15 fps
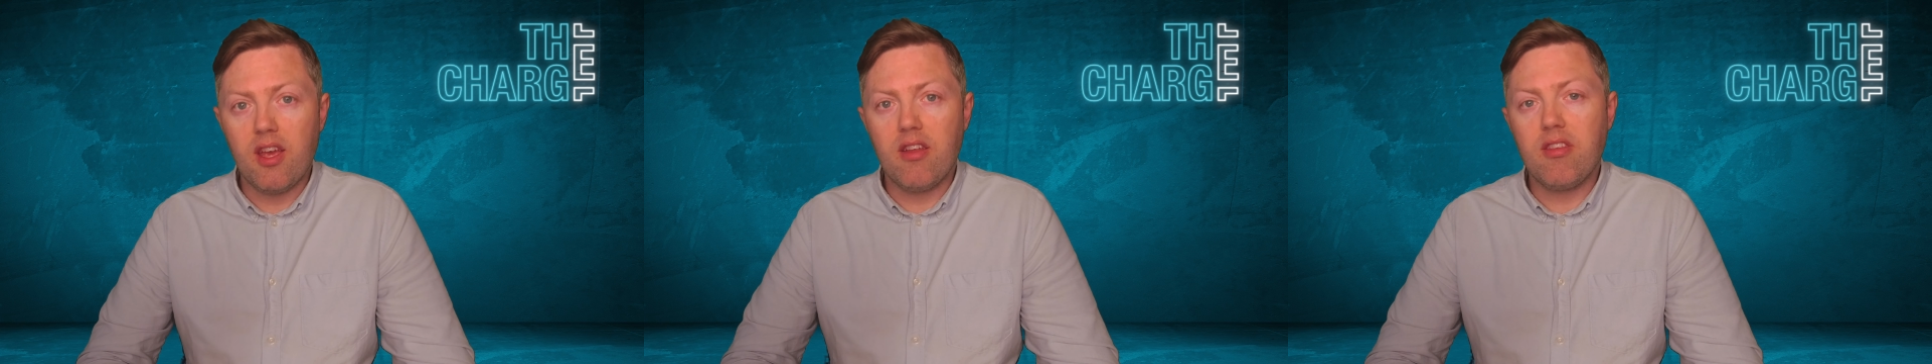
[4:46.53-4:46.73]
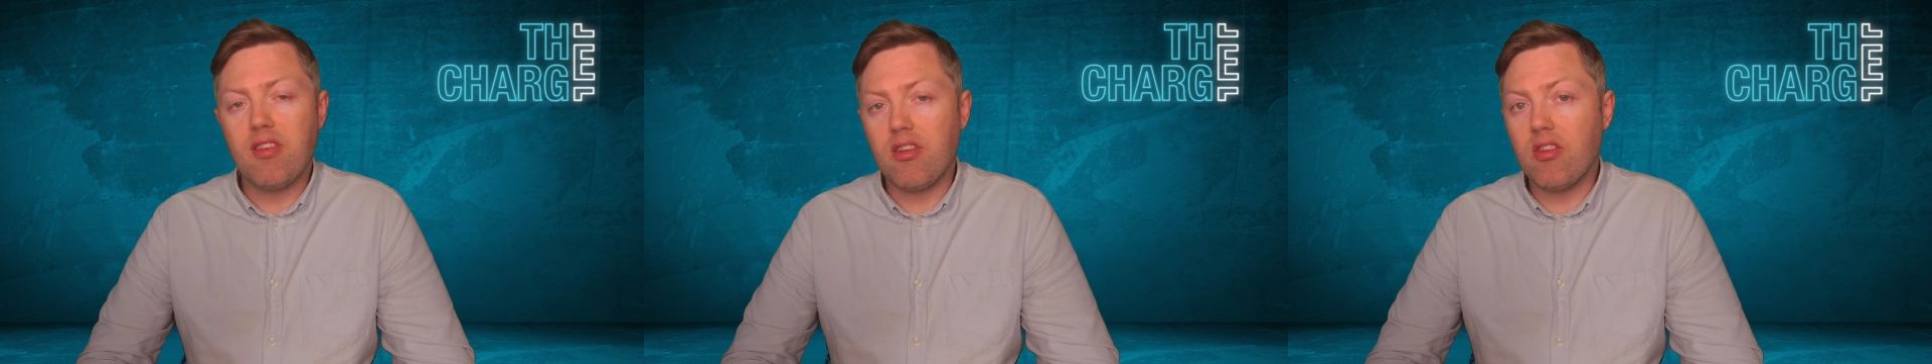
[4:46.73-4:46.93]

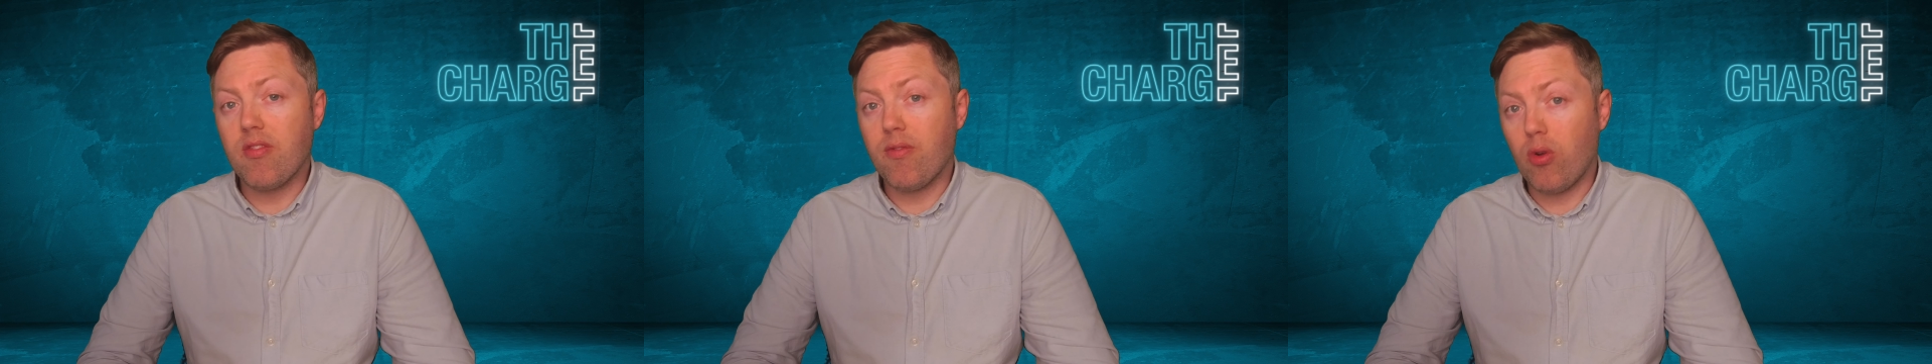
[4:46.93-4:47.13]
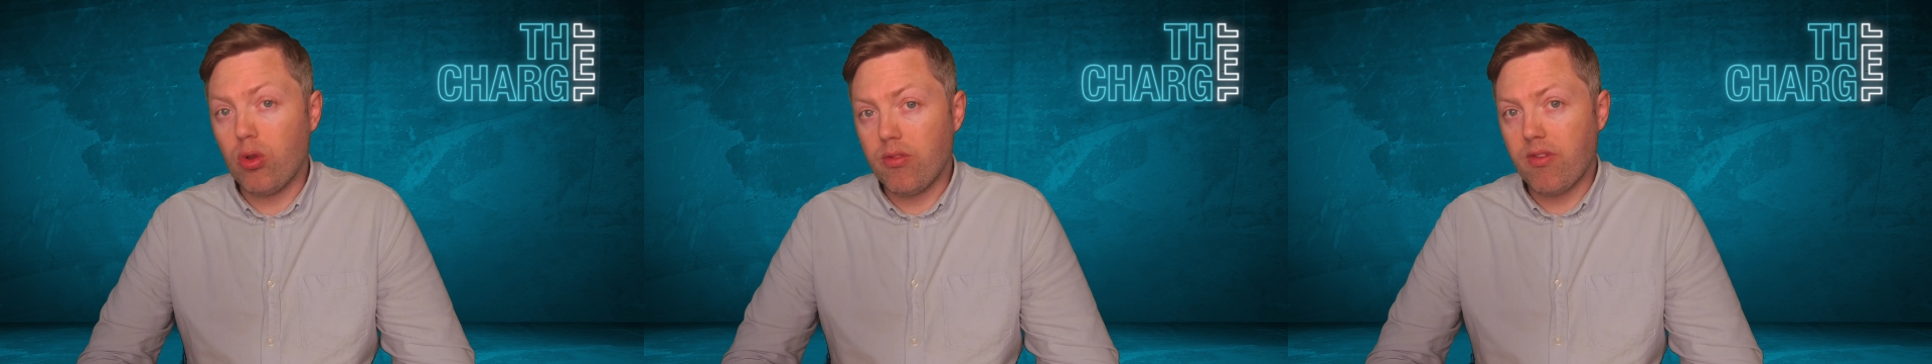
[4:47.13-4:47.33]
Since
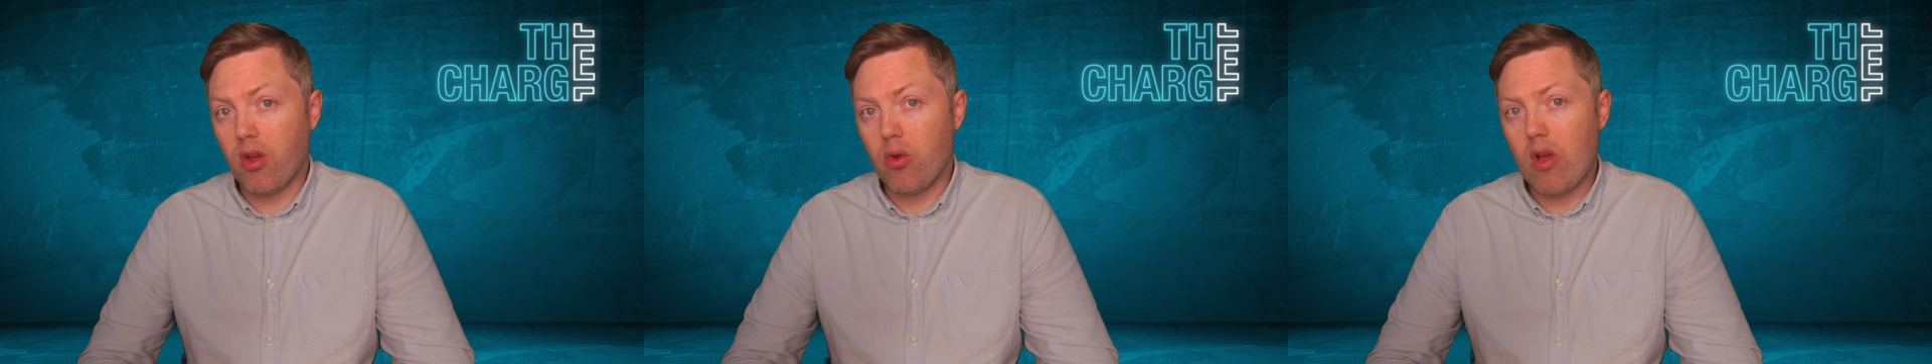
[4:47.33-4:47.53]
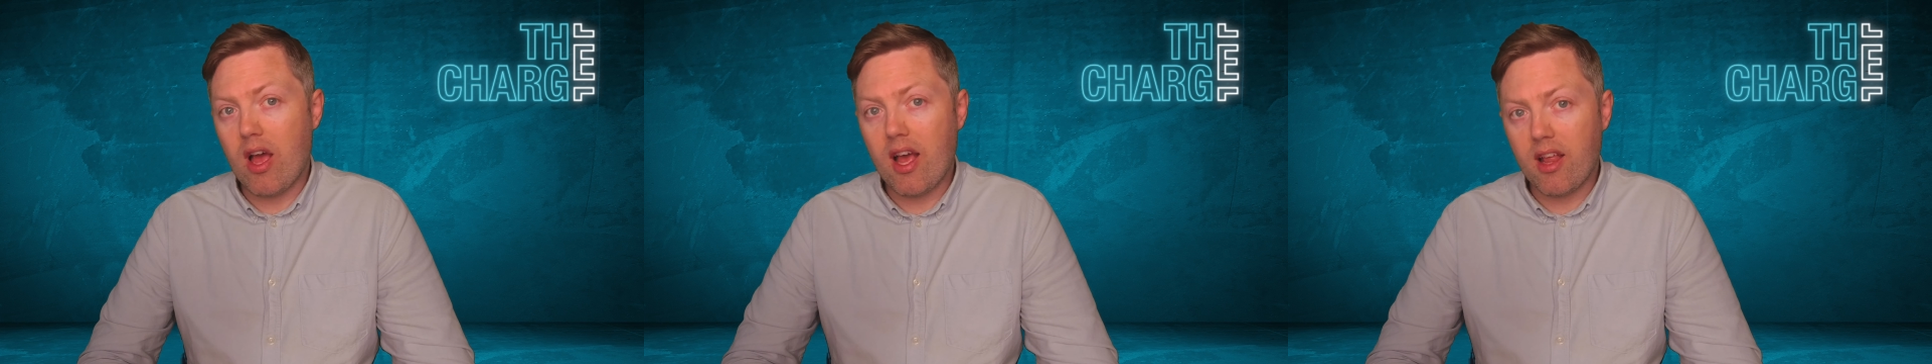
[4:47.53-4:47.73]

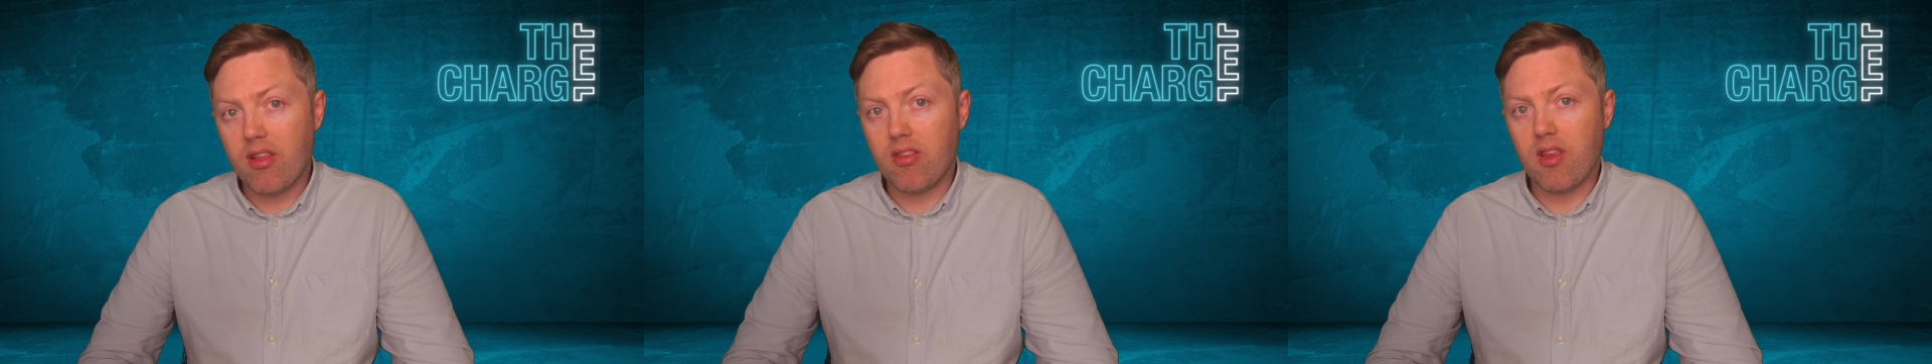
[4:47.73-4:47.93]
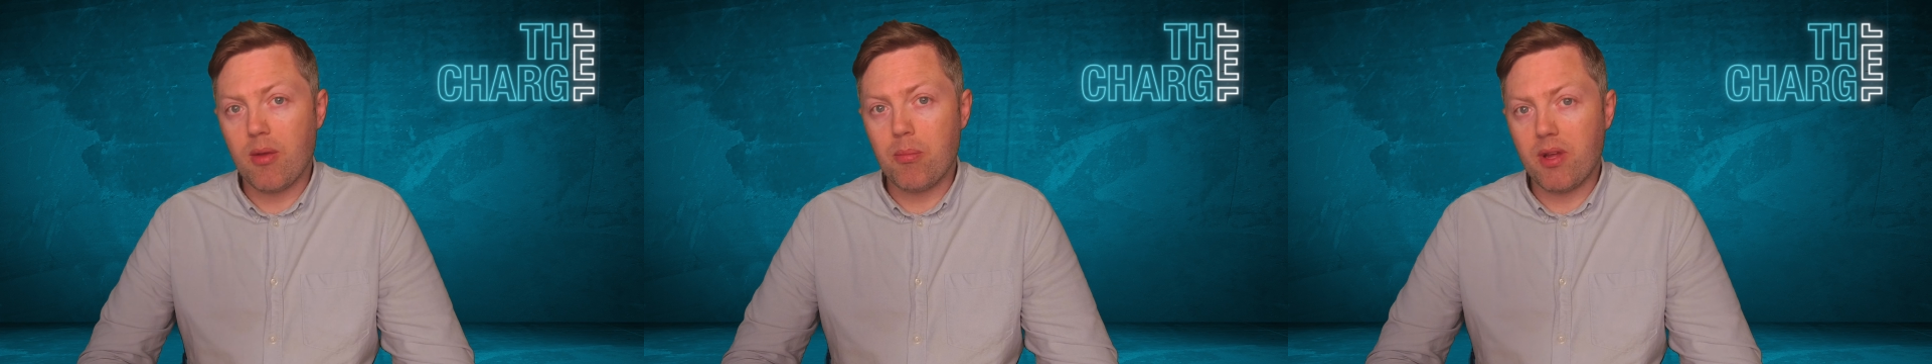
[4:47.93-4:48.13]
Volvo has a